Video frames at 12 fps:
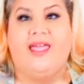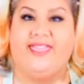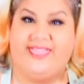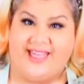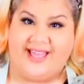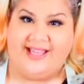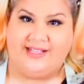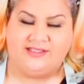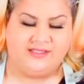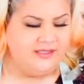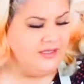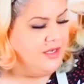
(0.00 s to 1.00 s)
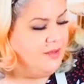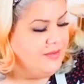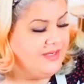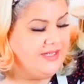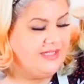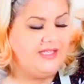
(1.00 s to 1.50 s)
that,
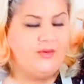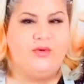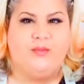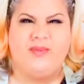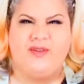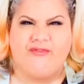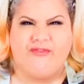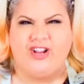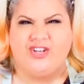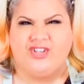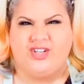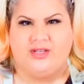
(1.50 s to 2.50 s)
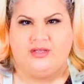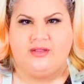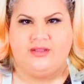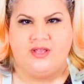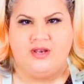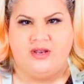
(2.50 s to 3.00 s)
because they were a bit fresher
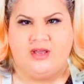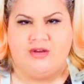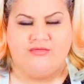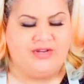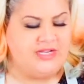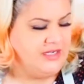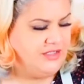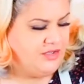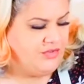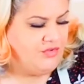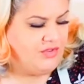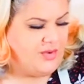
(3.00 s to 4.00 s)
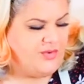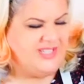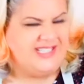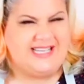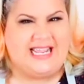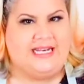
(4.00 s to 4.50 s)
than I realised. I thought they were
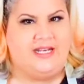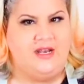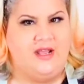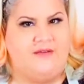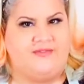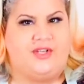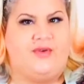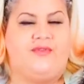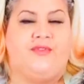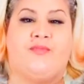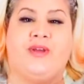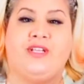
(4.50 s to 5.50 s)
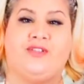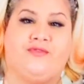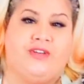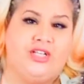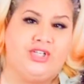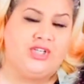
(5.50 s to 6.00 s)
stale enough. So if the bread is
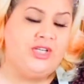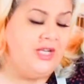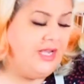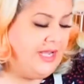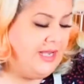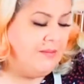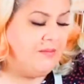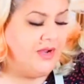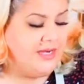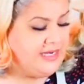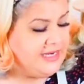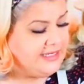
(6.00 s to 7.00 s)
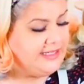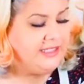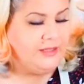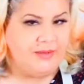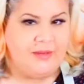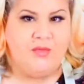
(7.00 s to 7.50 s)
fresh, it might need a
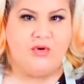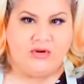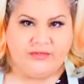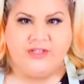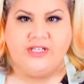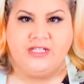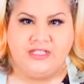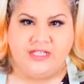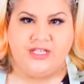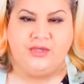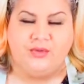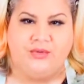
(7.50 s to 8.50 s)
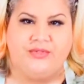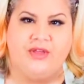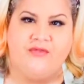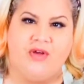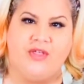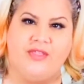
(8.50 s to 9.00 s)
little bit more of a continual thing
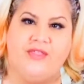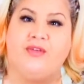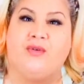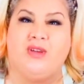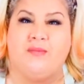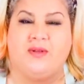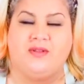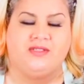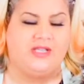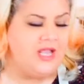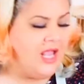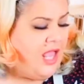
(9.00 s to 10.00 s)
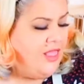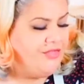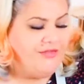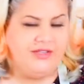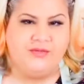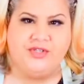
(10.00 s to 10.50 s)
rather than the quick pulsing. The
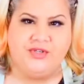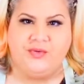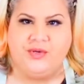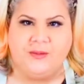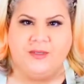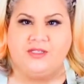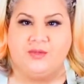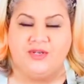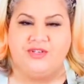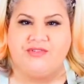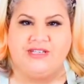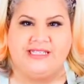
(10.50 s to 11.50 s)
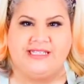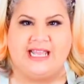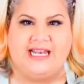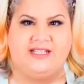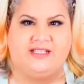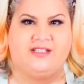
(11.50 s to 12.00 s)
reason I do quick pulsing when it's really stale
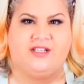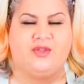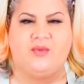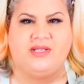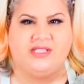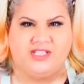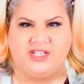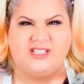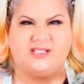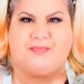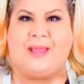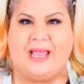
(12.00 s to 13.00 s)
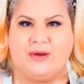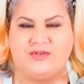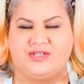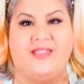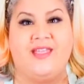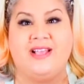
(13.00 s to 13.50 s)
is because otherwise it turns to
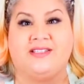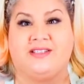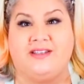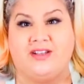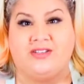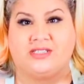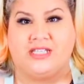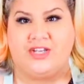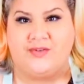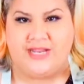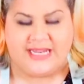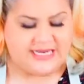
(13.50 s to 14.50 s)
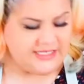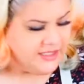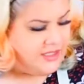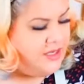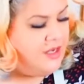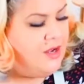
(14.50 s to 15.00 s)
powder. That is the last thing you need.
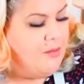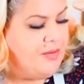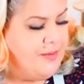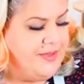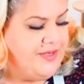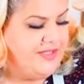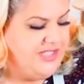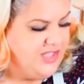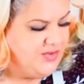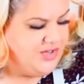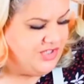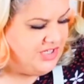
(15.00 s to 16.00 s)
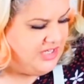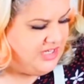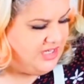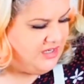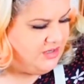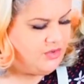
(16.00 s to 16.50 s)
But because these are
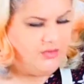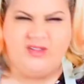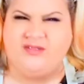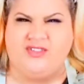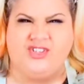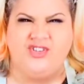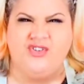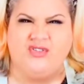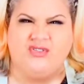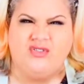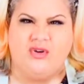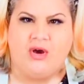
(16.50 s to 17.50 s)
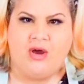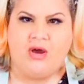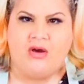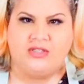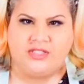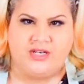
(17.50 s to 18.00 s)
actually just not
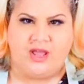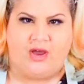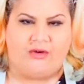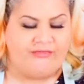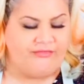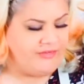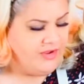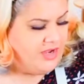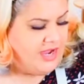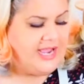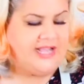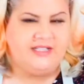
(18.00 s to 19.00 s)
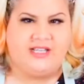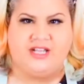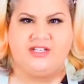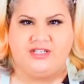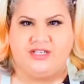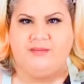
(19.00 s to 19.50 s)
hard enough, I had to
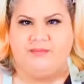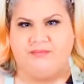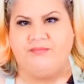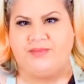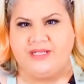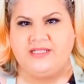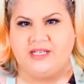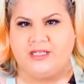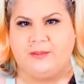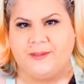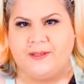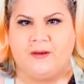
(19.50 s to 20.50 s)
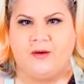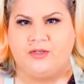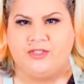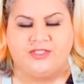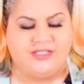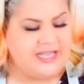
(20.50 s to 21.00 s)
actually blitz it a little bit
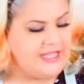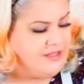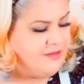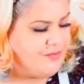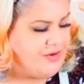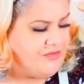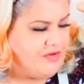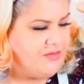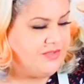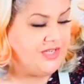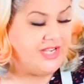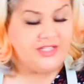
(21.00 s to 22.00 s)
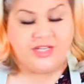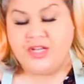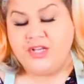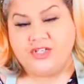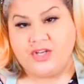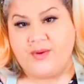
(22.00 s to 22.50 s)
harder to get into breadcrumb stage.
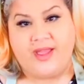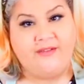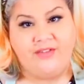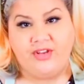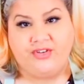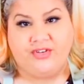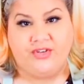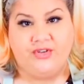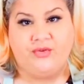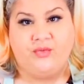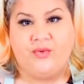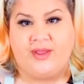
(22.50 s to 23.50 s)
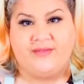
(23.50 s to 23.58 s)
So whatever you do, whatever